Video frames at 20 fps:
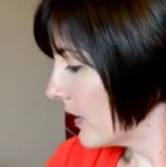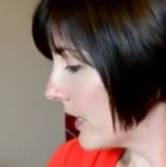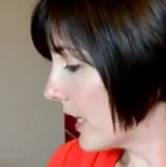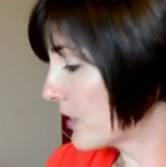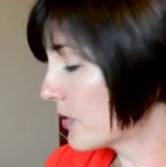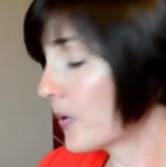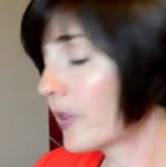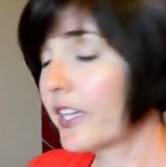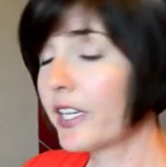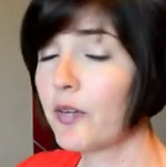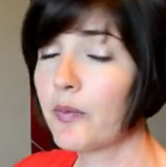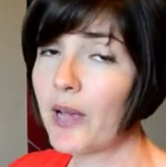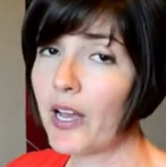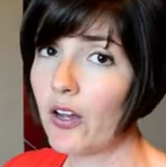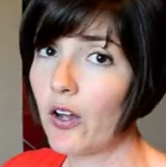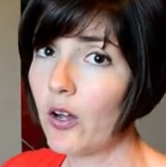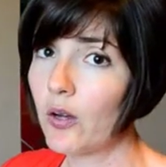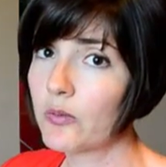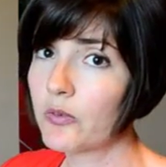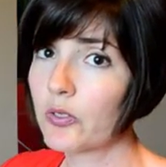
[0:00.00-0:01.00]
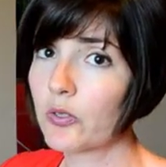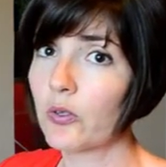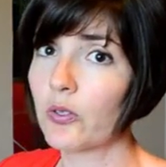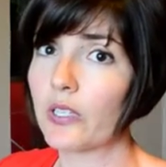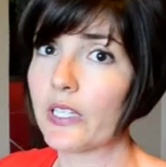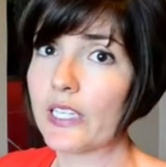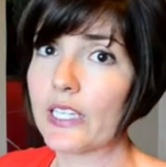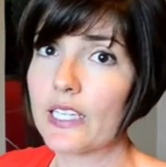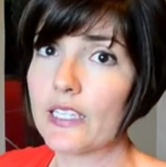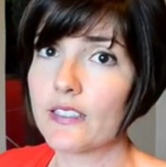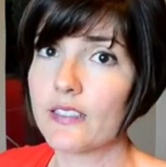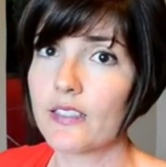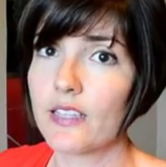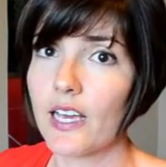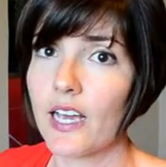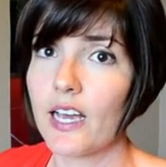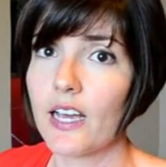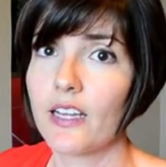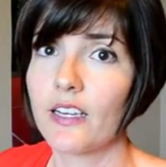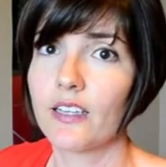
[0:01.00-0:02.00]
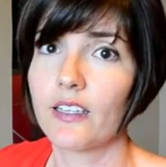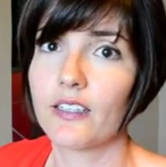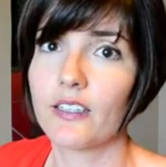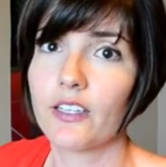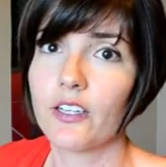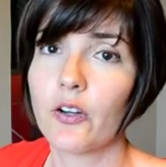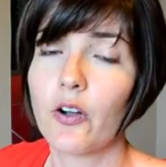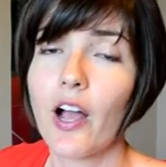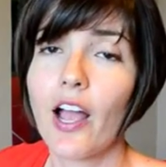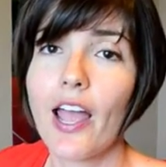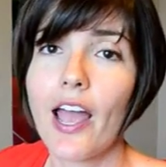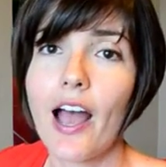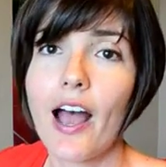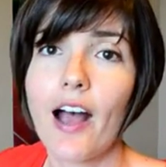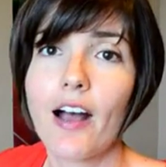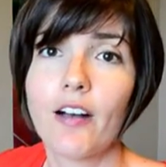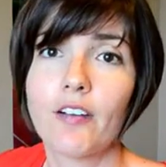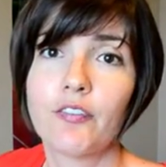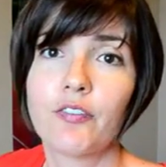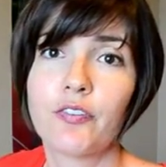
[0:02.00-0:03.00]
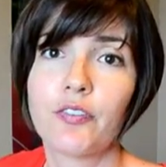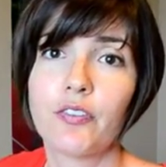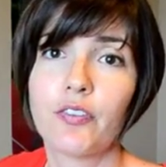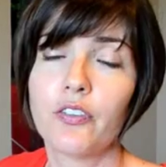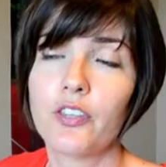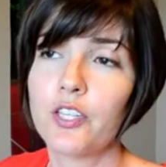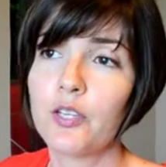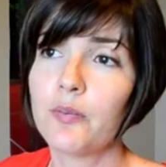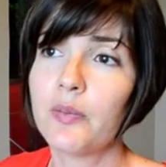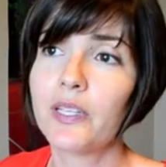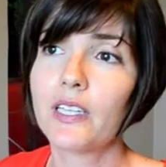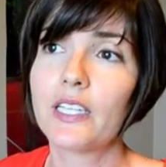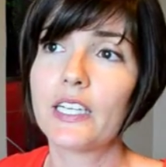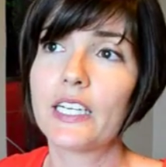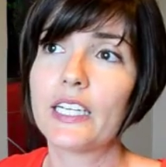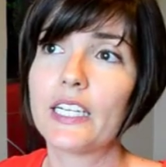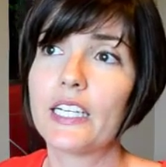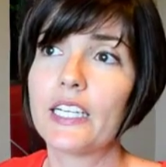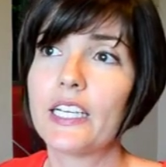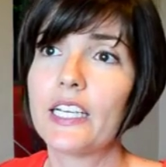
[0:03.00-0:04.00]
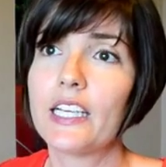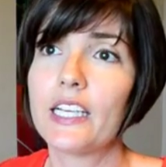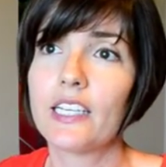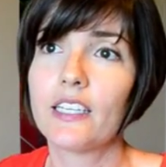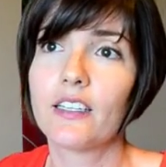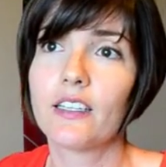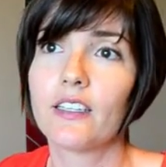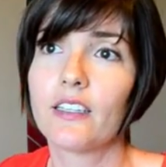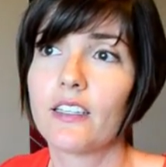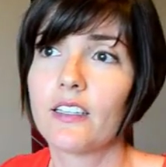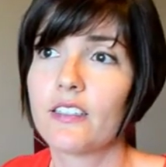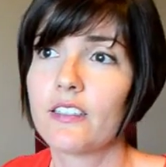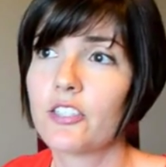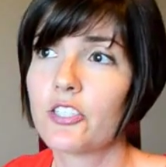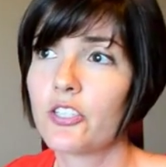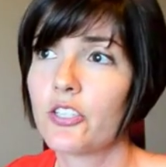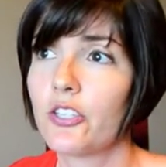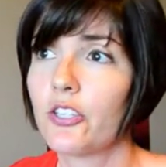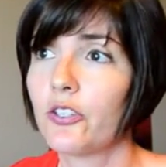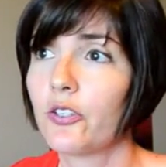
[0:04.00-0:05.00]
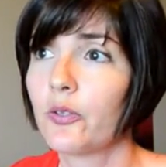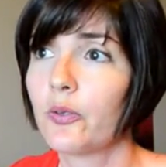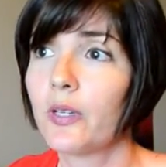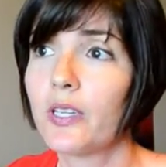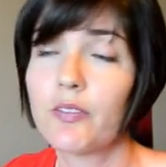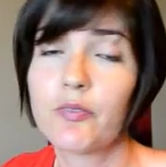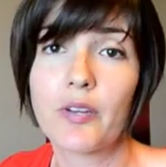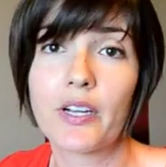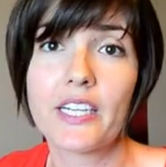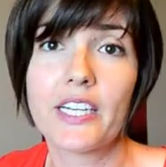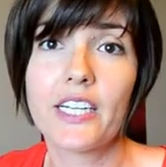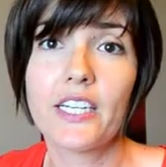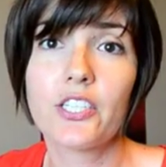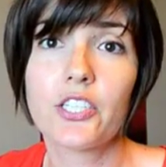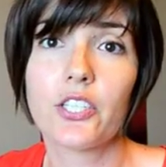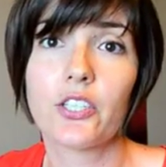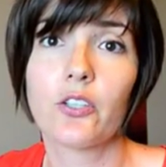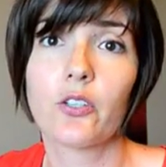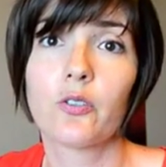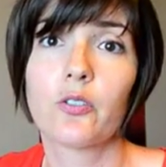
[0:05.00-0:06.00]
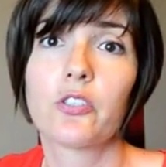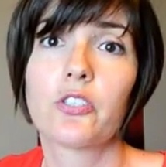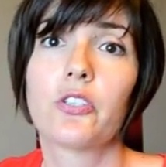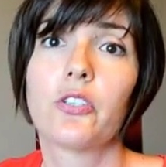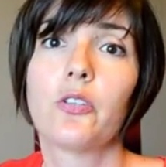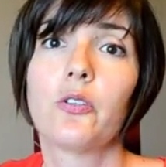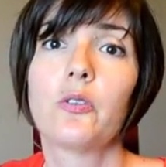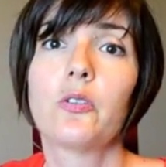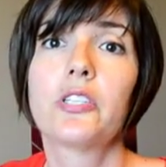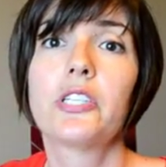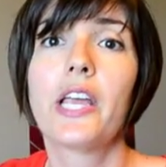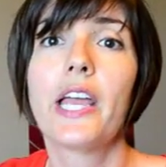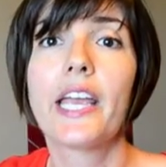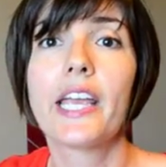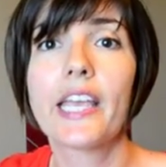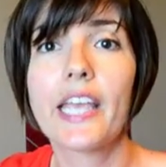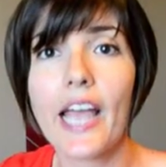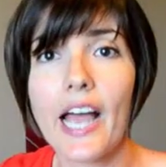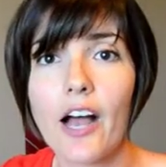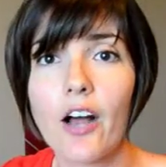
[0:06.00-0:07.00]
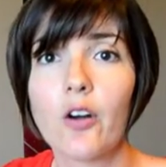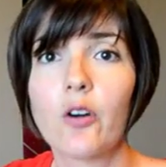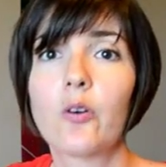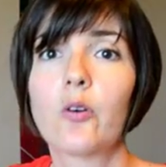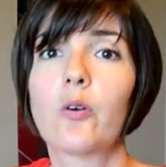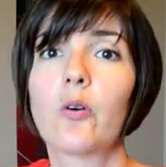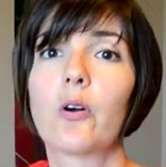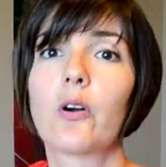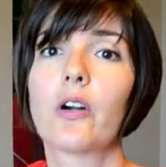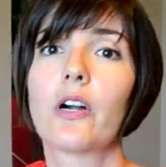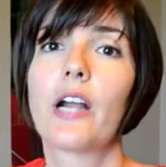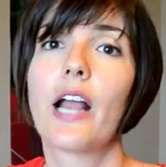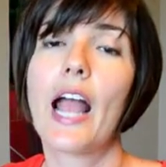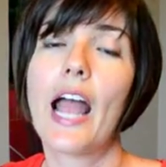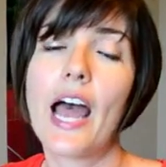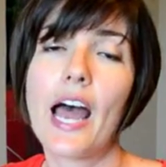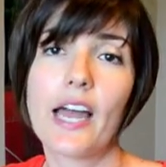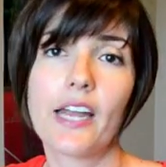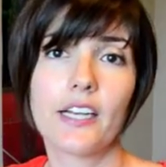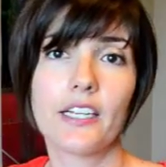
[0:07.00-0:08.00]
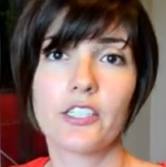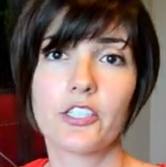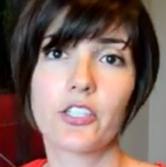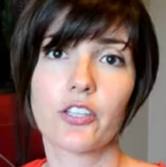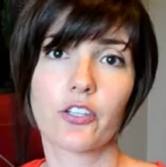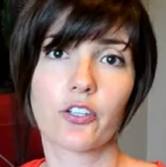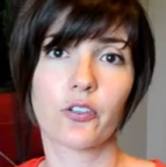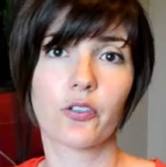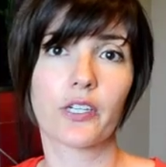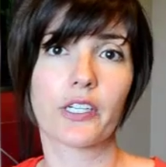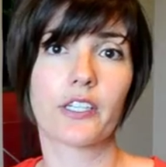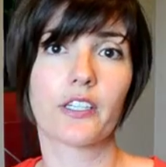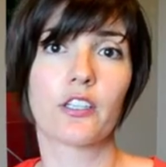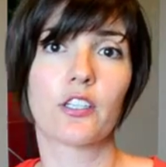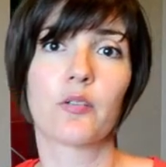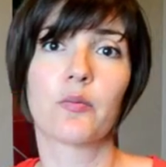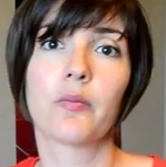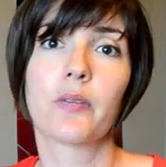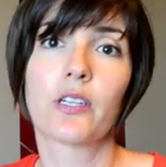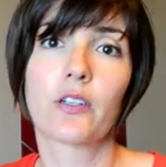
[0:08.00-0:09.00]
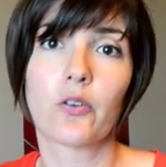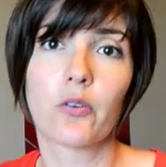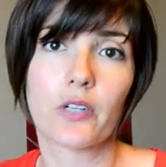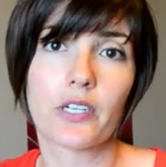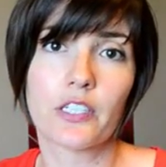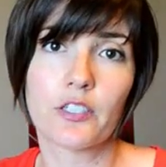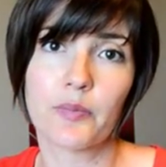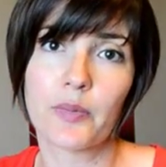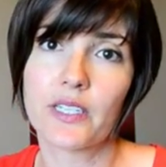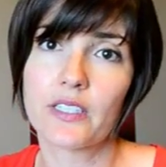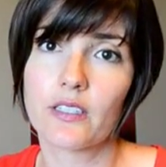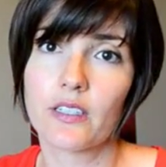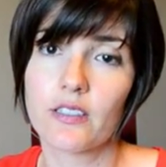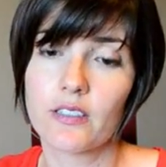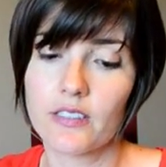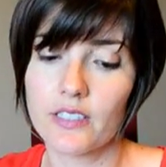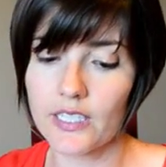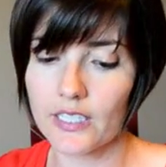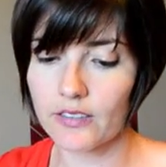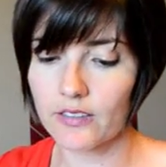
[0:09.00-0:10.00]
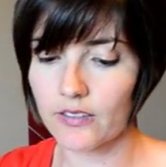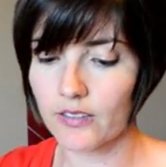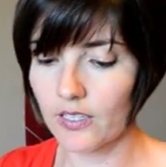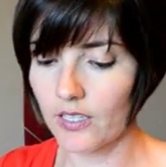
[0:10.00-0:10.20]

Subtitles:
That's one thing about homeschooling is that, you know, I have the ability to, if I need to take out or add into the curriculum according to my son's needs.